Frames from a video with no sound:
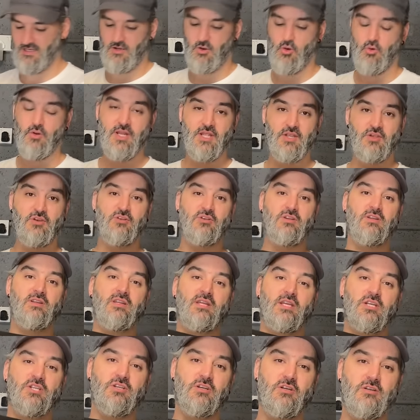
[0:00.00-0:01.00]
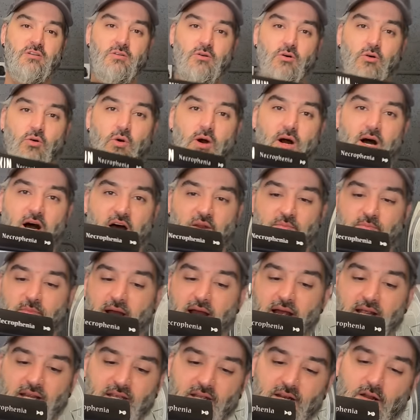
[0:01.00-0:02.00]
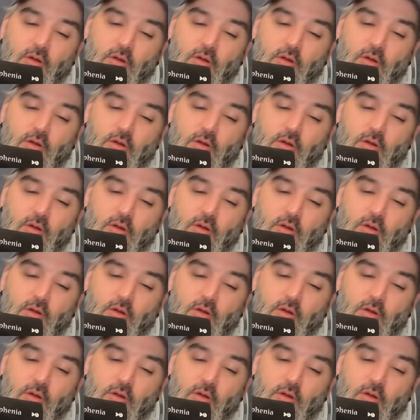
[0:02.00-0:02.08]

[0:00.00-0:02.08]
all in good condition, all hardback, and